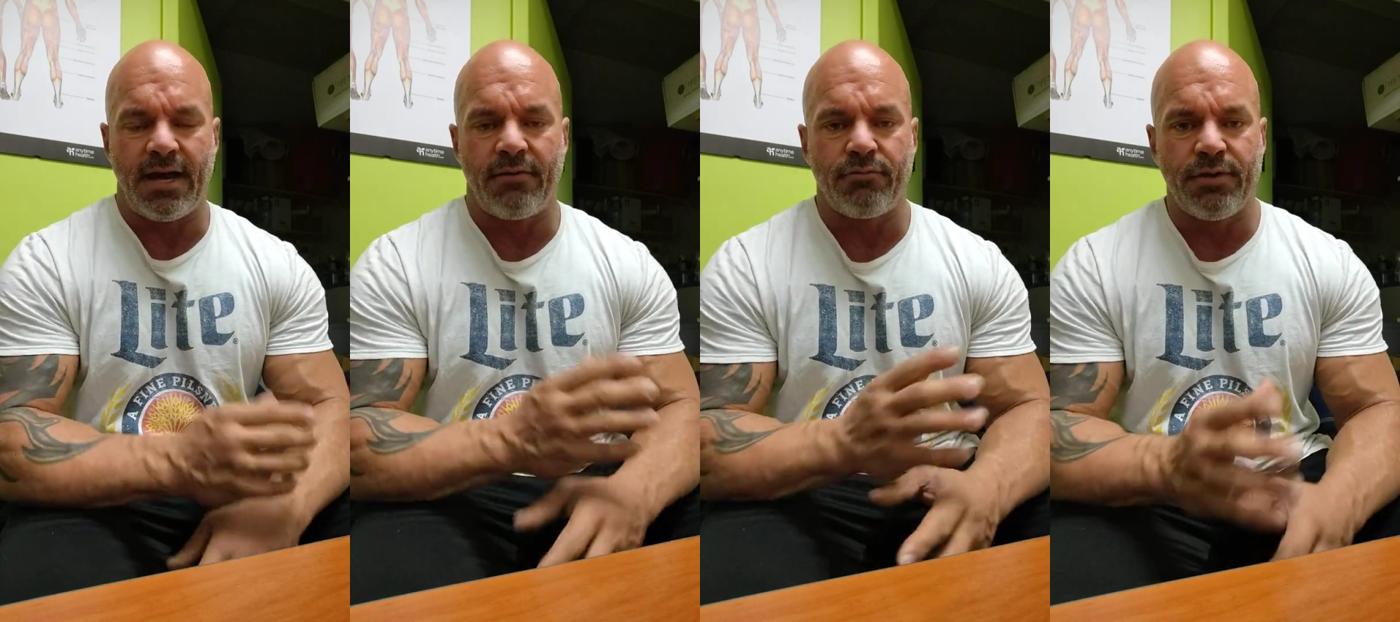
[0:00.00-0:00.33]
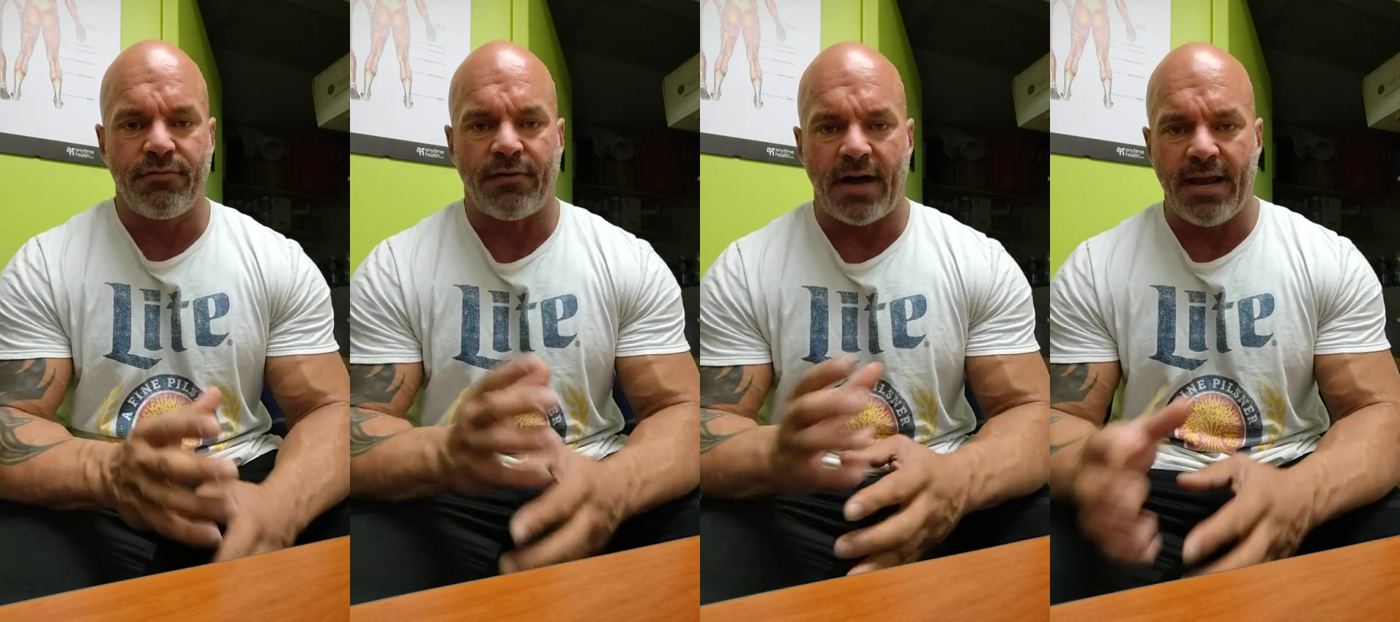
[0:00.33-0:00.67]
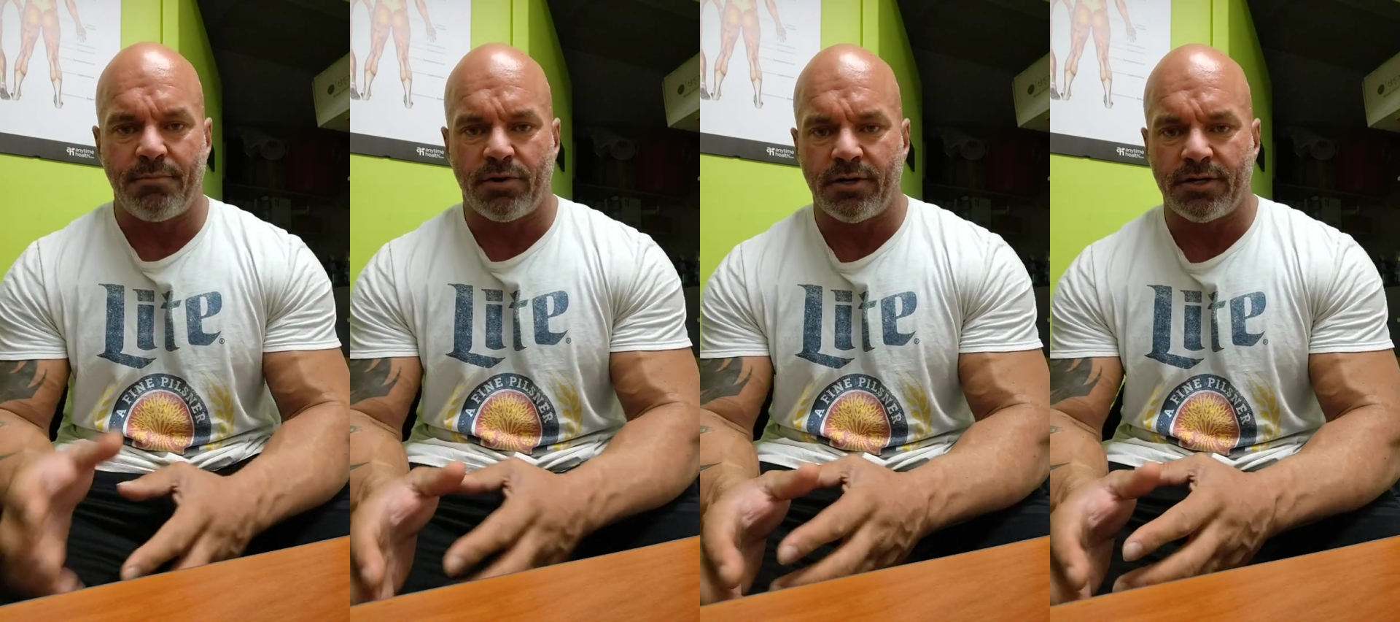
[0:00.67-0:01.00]
Every
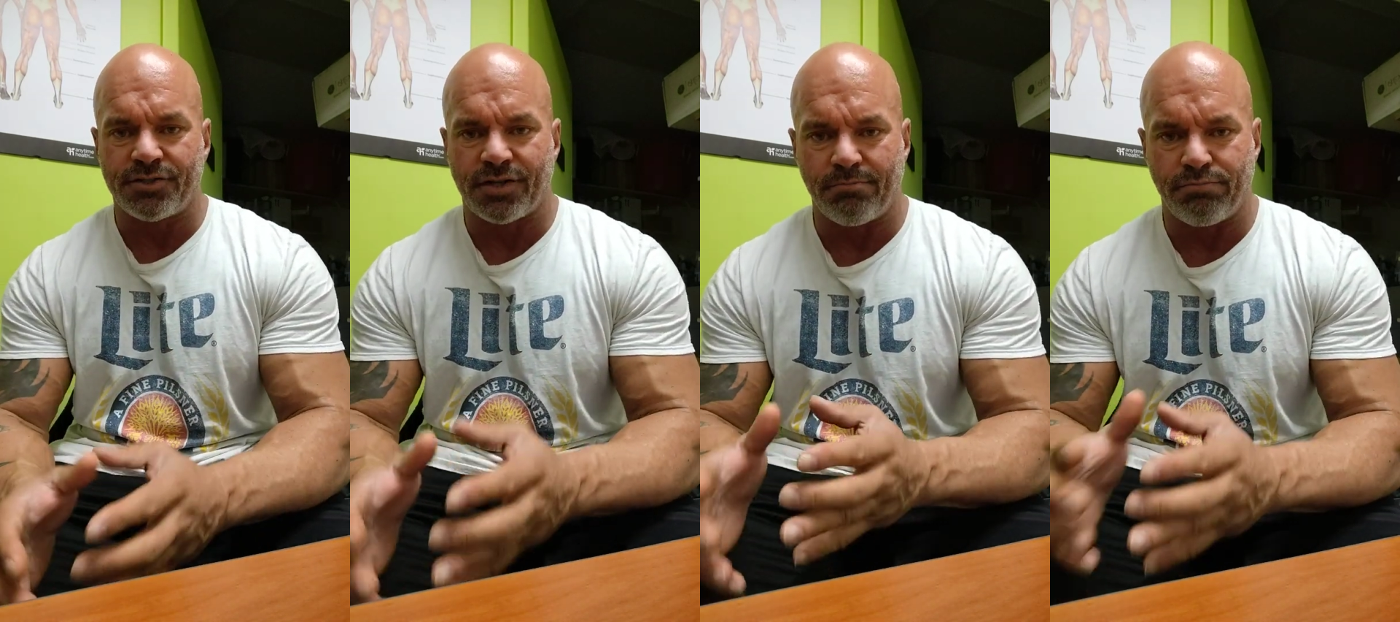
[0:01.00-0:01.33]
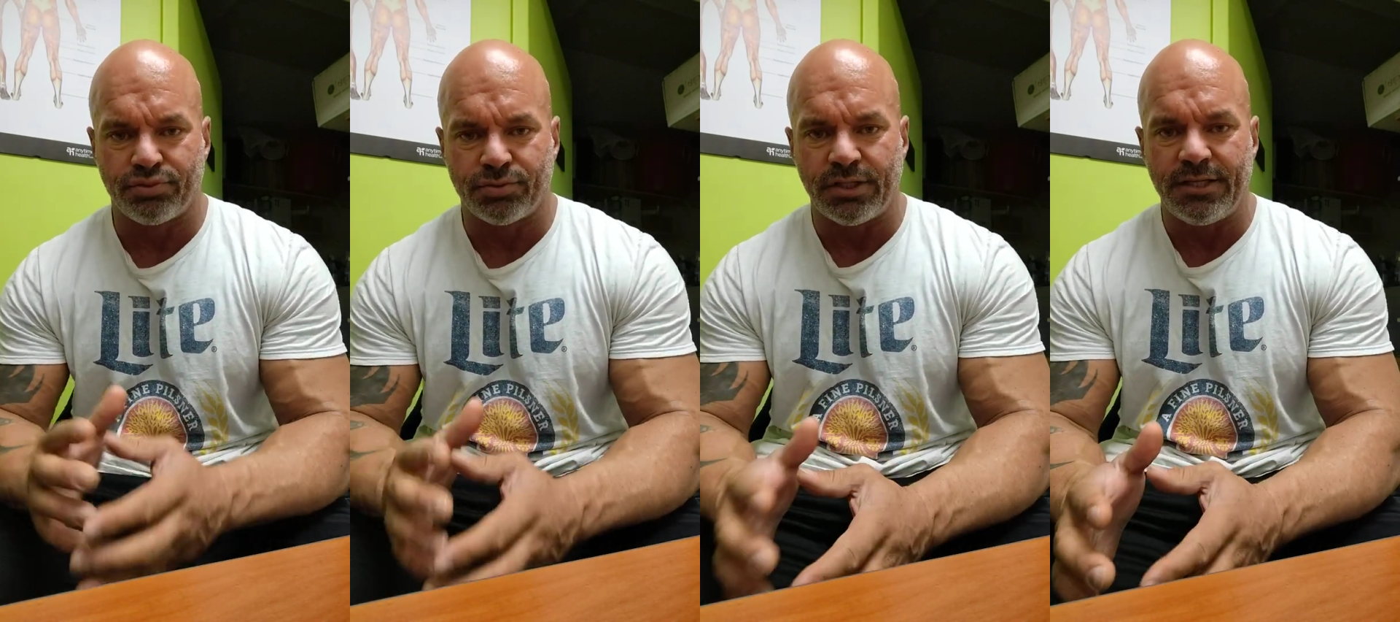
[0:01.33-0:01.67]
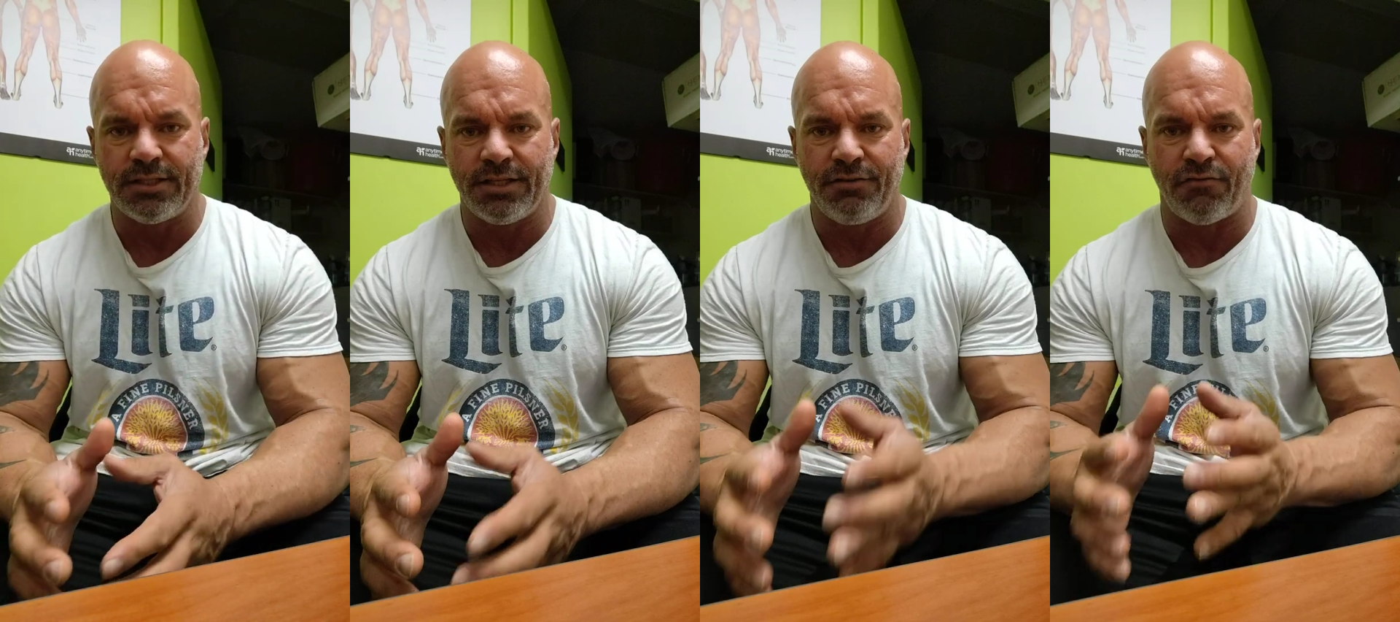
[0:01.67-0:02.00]
fiber is
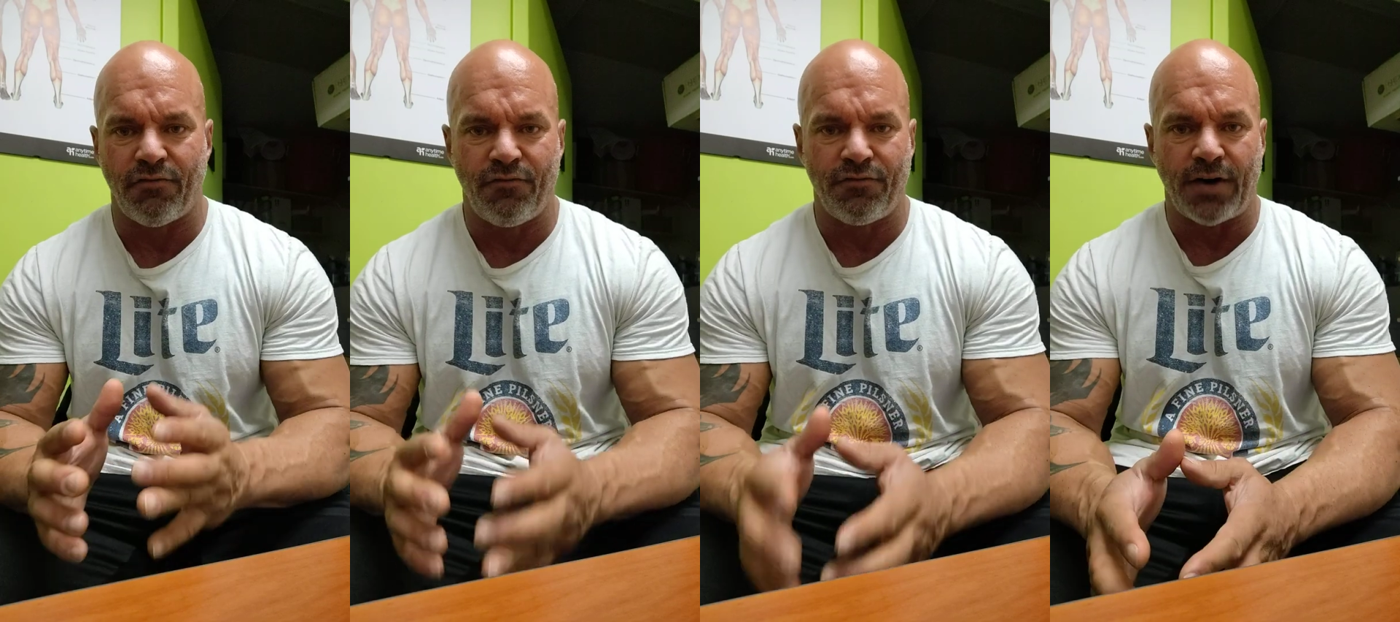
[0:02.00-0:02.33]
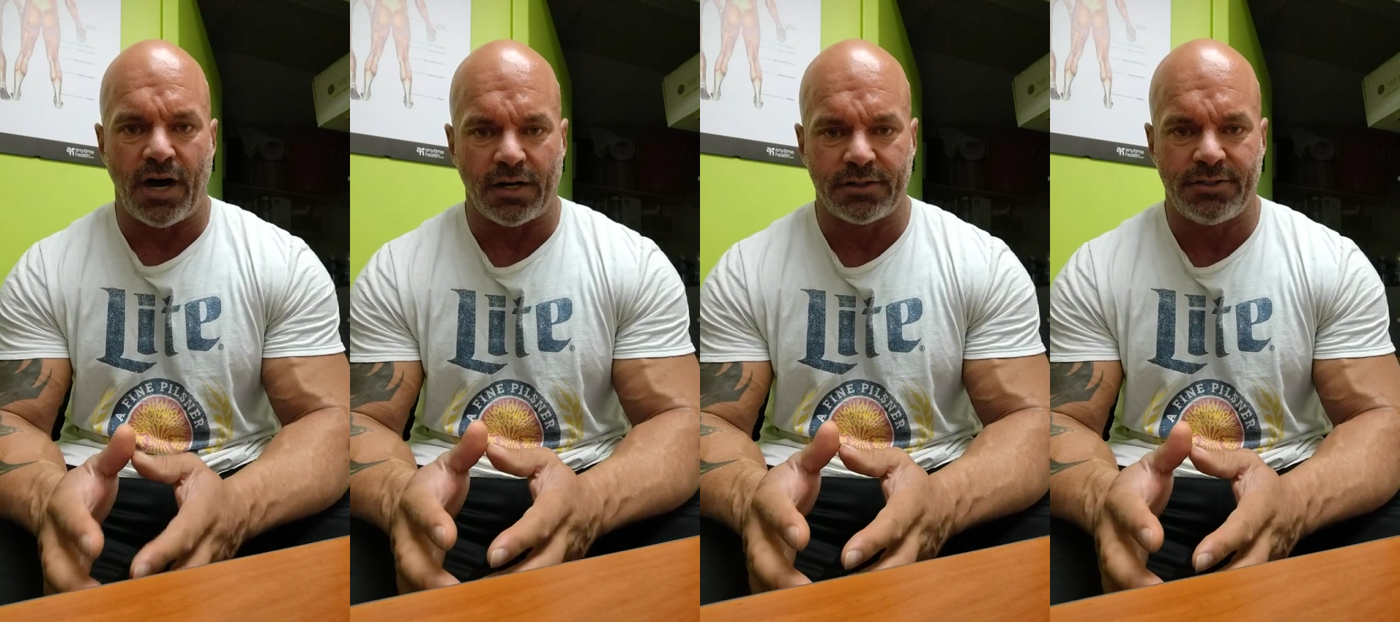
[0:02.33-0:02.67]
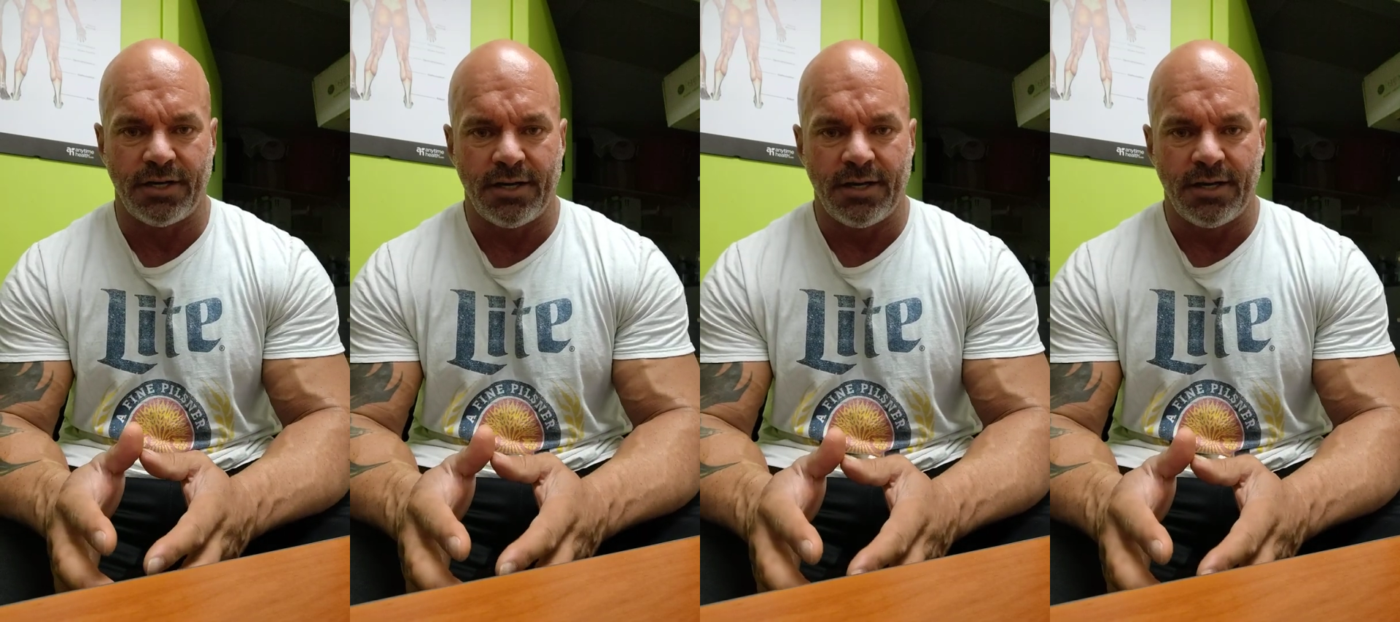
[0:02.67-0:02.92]
completely fucked.